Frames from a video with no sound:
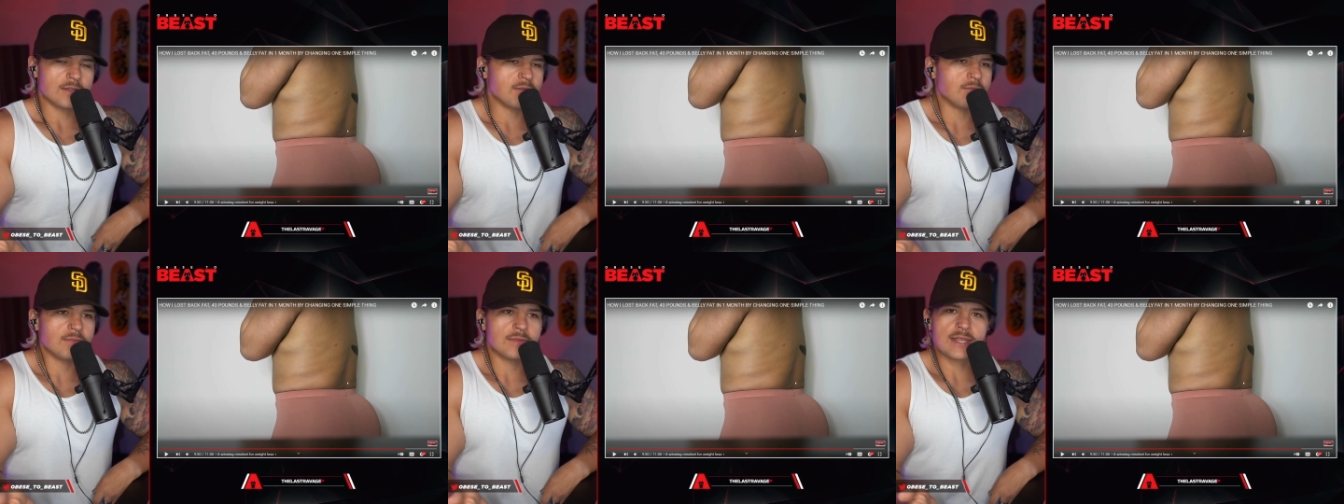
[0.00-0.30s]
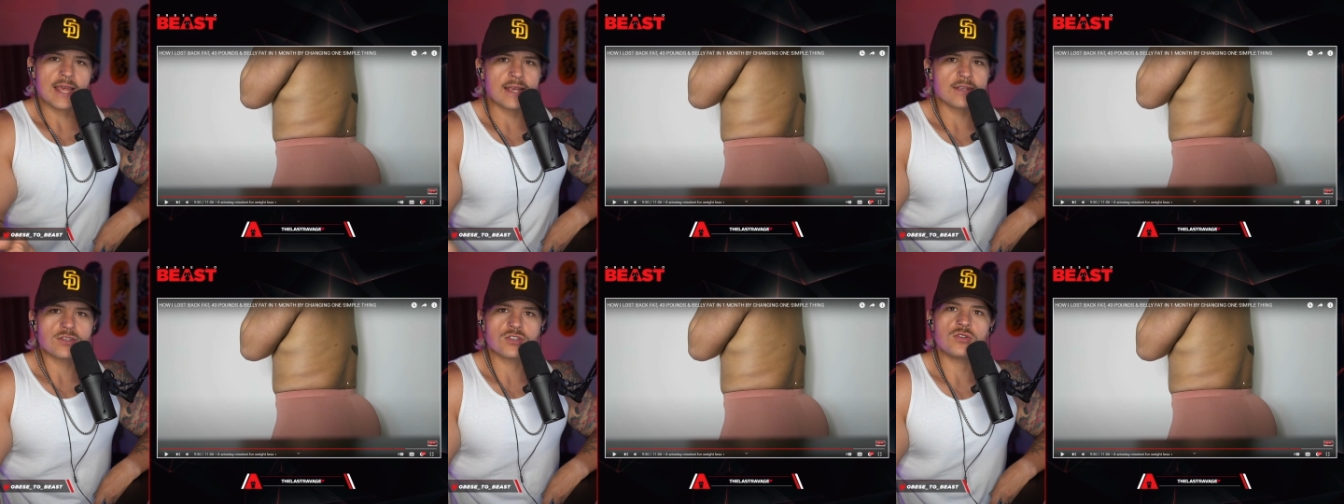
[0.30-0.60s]

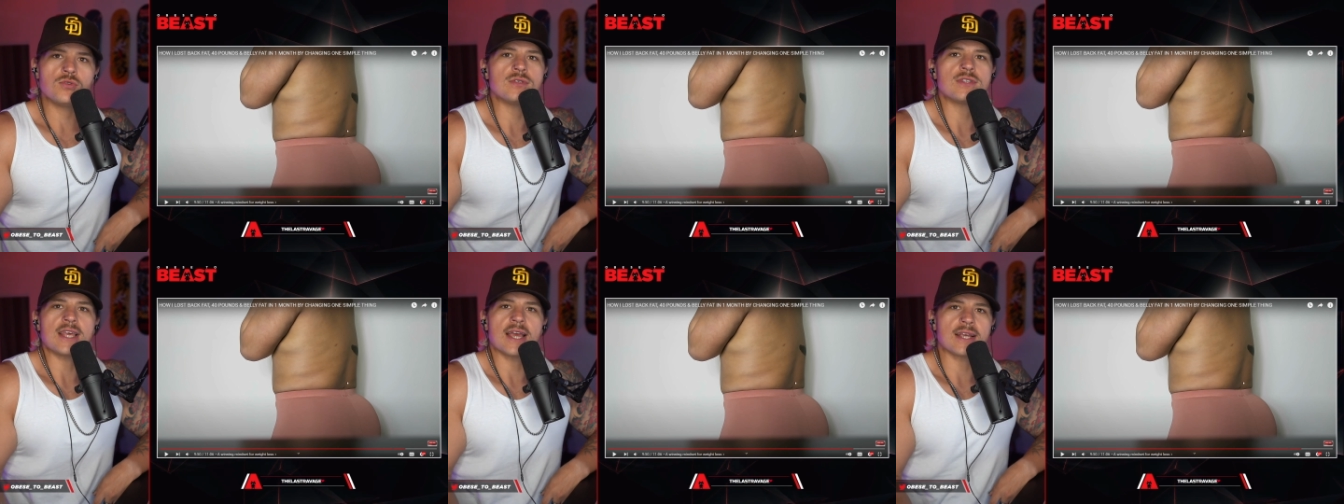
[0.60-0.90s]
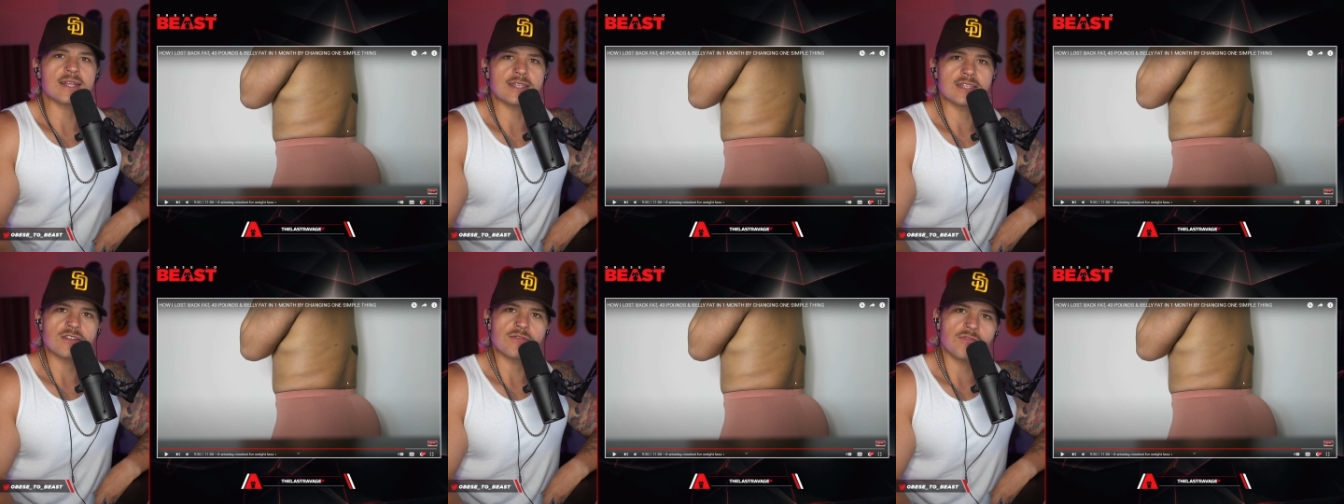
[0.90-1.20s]
takes two
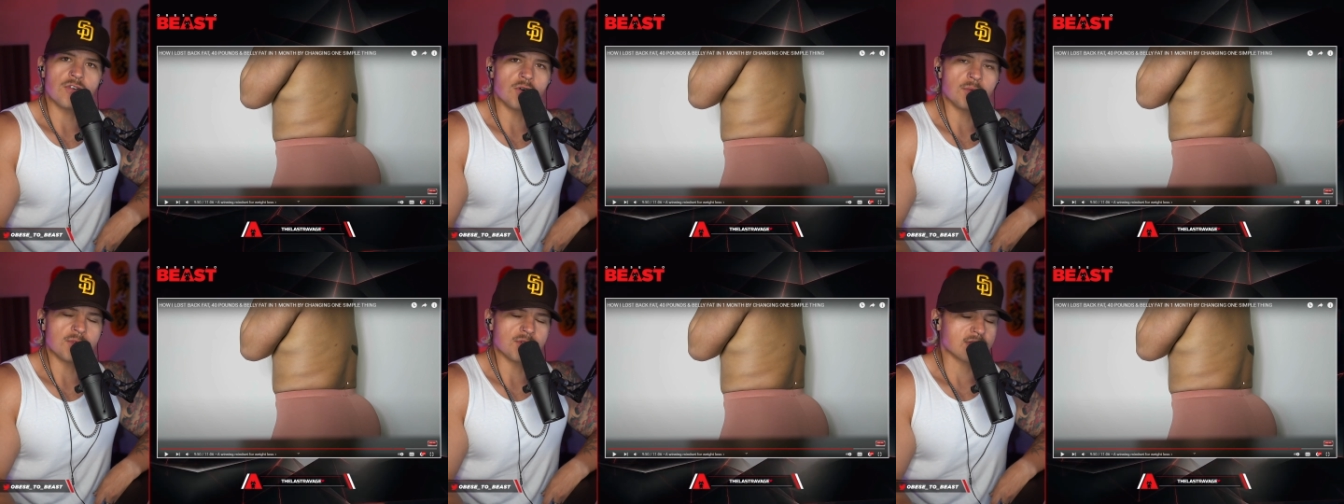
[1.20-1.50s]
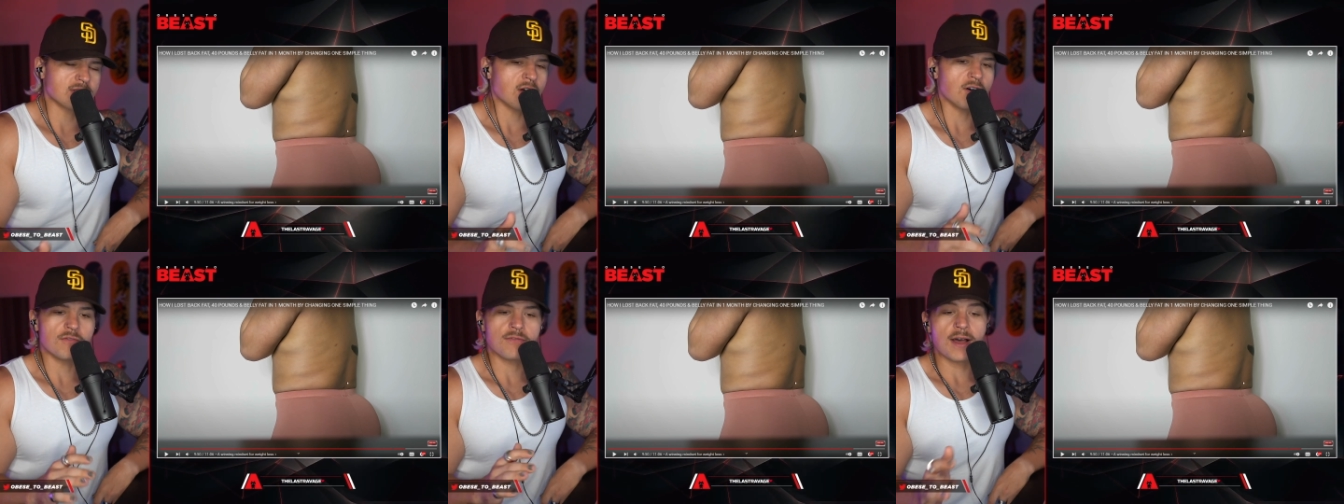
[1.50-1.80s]
seconds to film
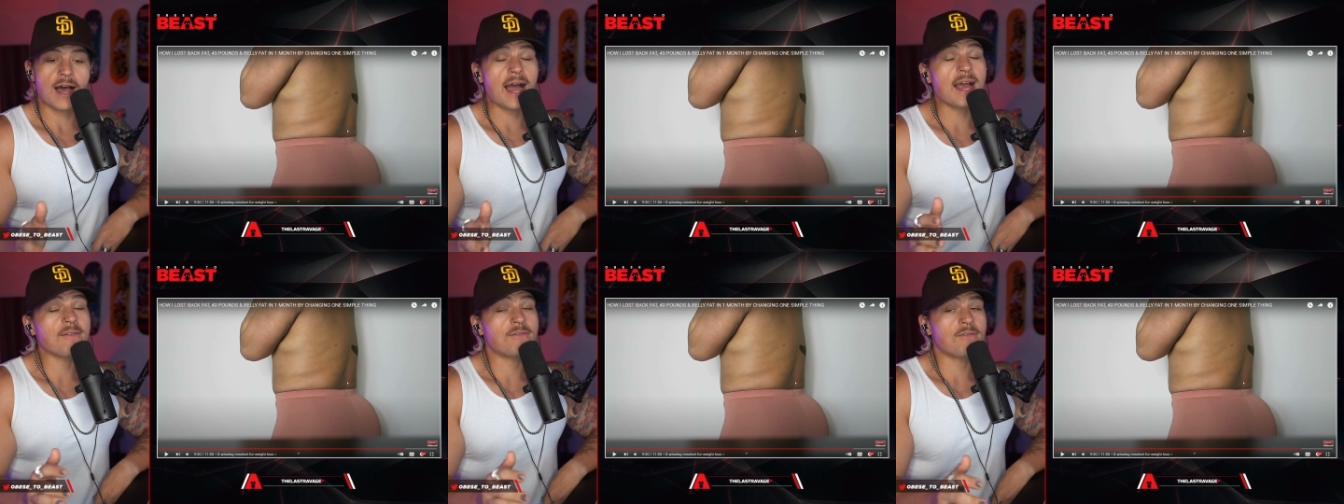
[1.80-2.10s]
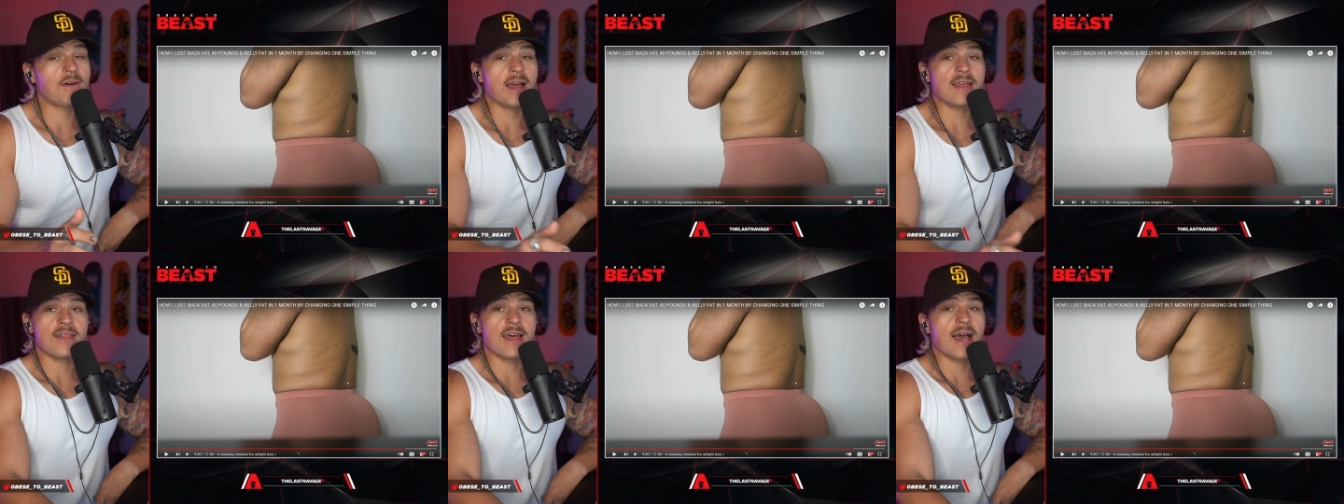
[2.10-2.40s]
yourself. I
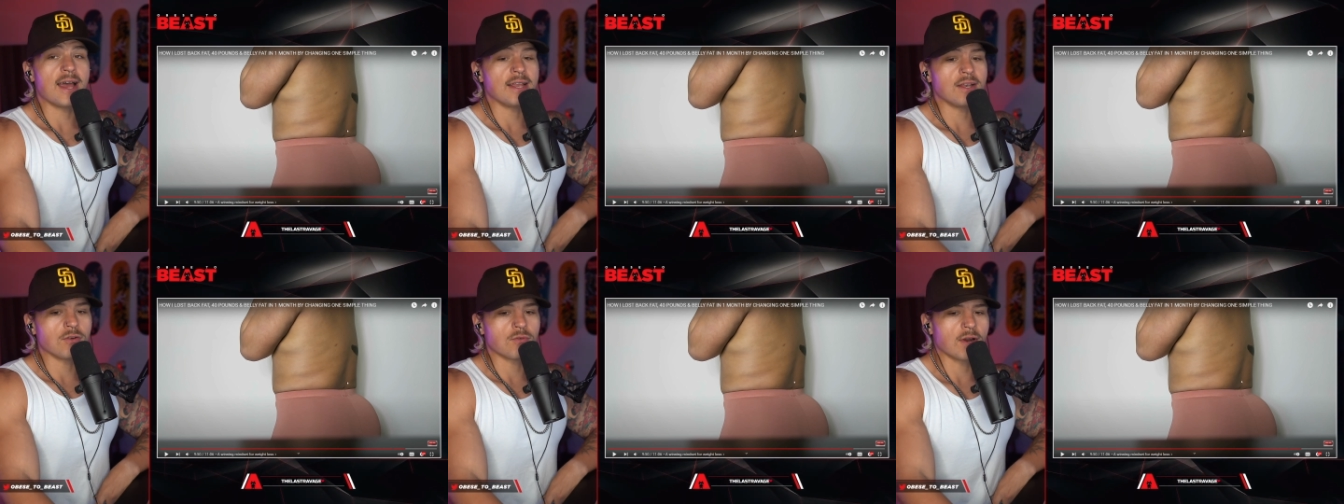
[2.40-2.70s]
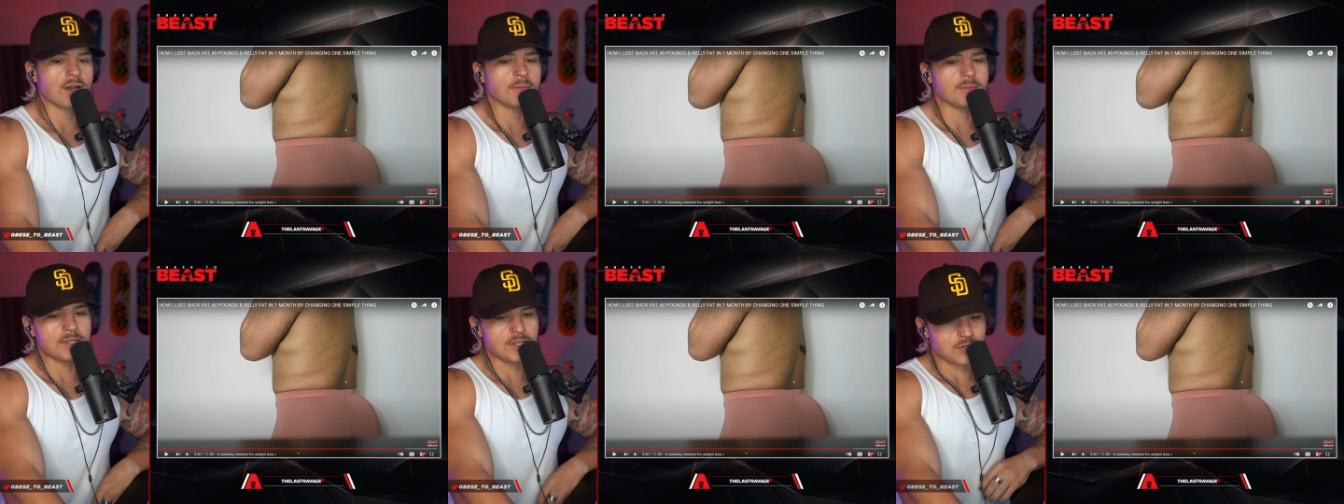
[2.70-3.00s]
find that
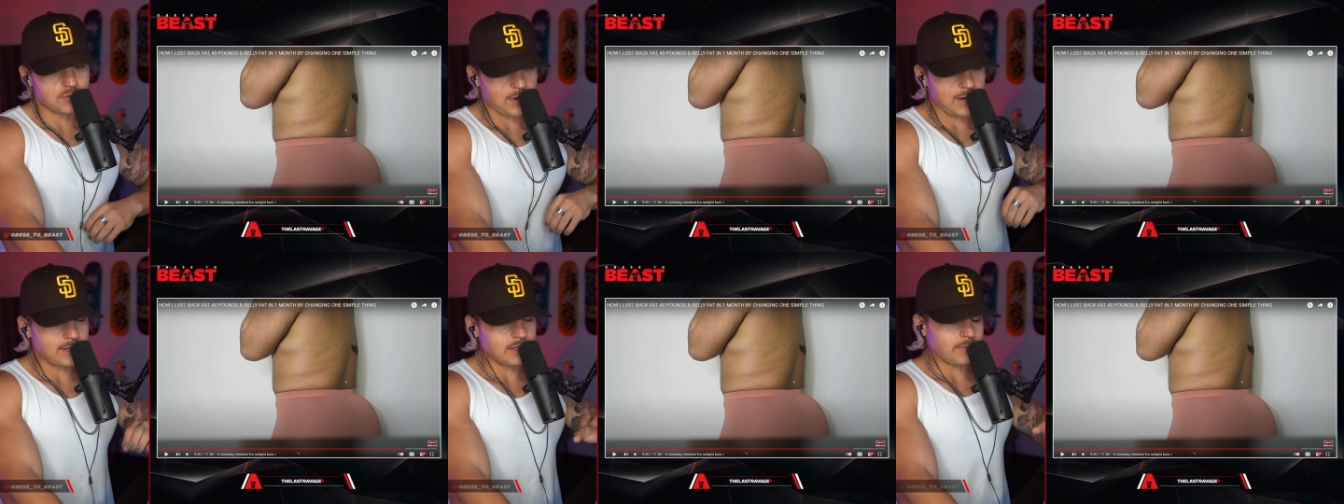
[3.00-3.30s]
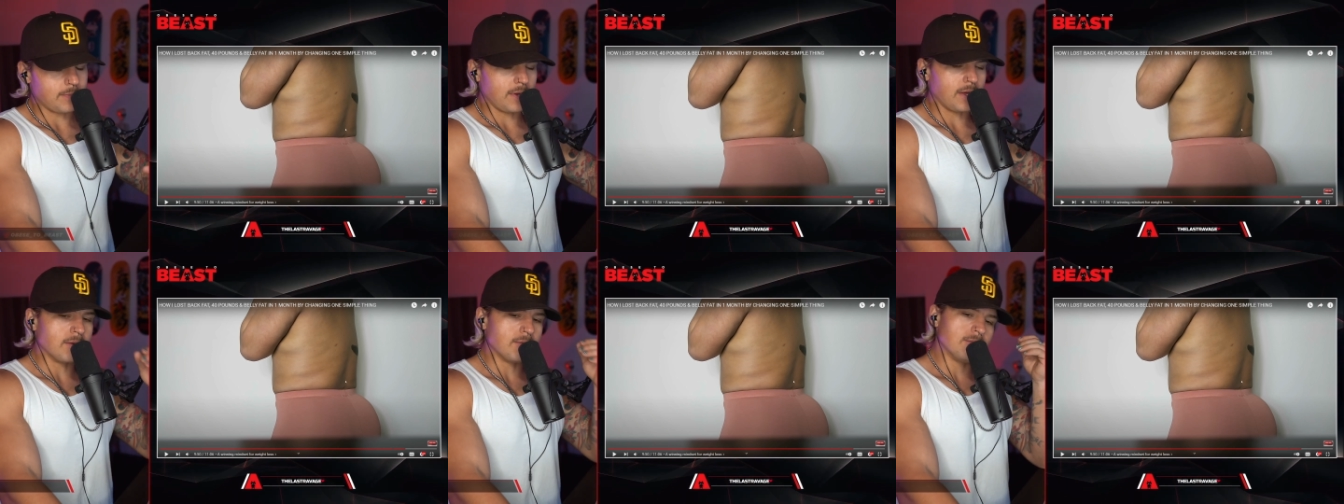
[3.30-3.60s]
incredibly strange,
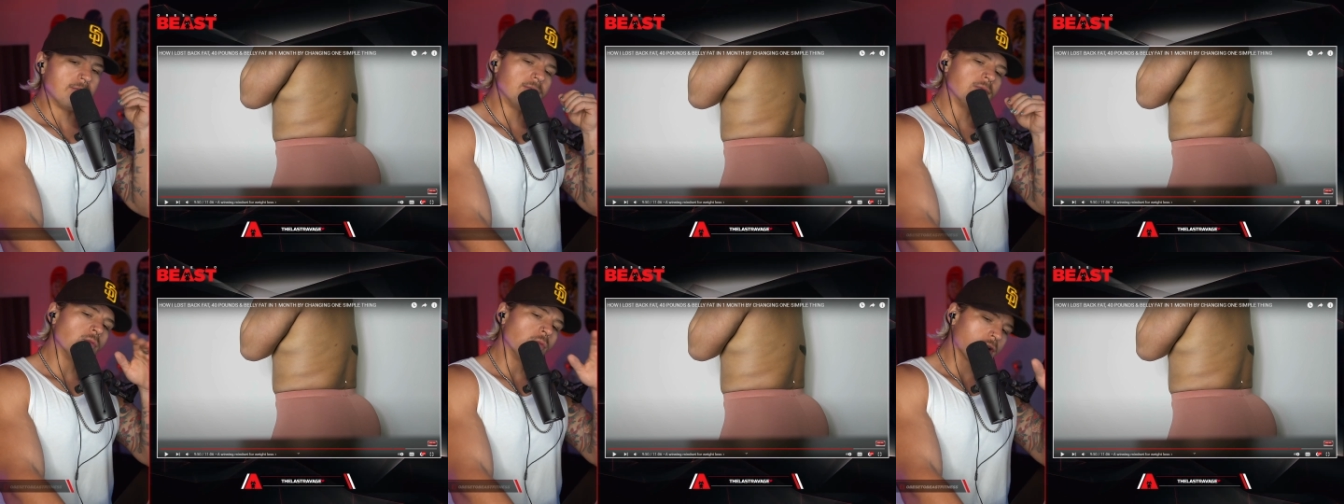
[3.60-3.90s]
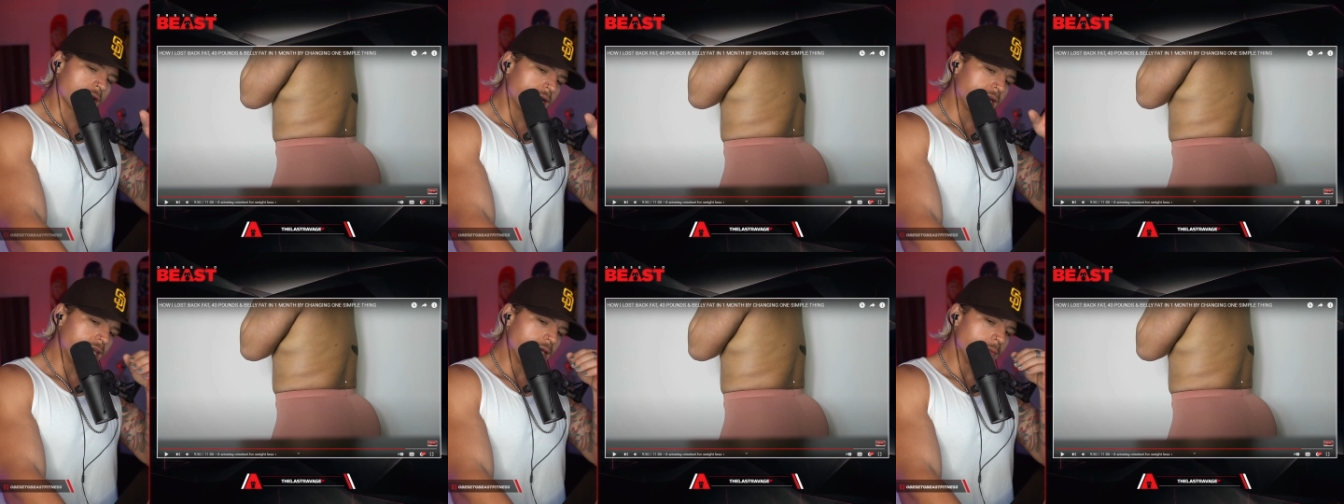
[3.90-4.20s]
but we're going to keep